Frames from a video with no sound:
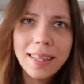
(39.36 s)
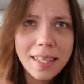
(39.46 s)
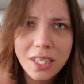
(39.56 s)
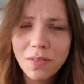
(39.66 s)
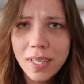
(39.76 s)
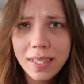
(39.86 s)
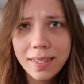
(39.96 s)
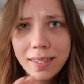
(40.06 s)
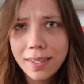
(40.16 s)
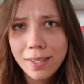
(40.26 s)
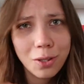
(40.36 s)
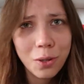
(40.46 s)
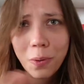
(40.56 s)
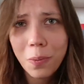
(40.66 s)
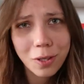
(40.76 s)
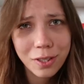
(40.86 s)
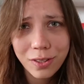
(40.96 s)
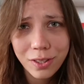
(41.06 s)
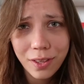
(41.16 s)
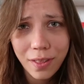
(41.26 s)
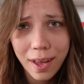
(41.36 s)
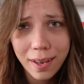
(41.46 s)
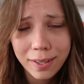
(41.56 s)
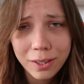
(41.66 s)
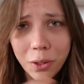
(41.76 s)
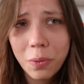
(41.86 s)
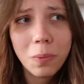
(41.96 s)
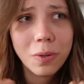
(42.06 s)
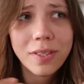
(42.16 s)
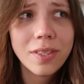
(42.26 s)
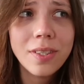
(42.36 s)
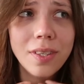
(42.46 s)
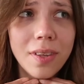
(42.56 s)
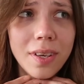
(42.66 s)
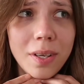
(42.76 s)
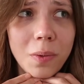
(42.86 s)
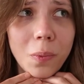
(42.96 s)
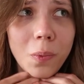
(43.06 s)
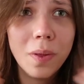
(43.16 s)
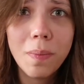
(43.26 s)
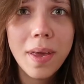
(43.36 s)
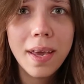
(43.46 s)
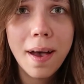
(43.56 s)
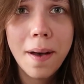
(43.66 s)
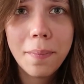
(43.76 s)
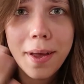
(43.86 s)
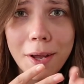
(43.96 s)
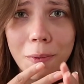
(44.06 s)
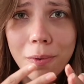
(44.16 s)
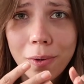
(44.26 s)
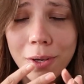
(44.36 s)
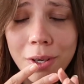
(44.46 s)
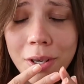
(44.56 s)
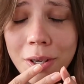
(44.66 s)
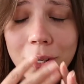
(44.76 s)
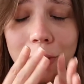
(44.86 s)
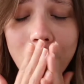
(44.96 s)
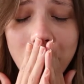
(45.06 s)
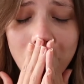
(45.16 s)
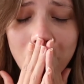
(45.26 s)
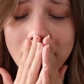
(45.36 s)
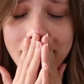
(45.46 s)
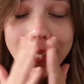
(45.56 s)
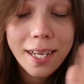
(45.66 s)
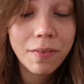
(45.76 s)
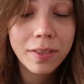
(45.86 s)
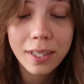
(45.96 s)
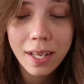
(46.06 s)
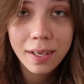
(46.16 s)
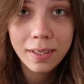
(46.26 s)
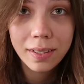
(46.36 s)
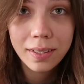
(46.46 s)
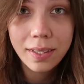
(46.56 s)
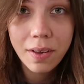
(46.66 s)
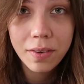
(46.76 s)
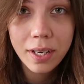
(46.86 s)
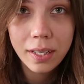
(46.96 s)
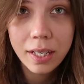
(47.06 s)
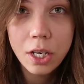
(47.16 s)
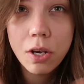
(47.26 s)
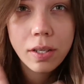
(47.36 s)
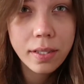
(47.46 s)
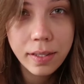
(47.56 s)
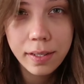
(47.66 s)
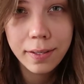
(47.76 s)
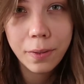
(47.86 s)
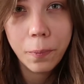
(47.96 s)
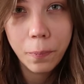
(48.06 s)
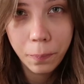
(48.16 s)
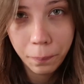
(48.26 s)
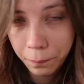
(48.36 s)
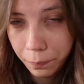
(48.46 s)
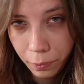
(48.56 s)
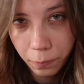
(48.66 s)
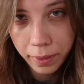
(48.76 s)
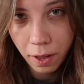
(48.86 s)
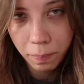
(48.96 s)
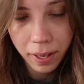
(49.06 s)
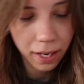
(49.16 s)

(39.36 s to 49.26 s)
let's face it, no one wants to see that. No one wants to see it with makeup, and no one will definitely not see it without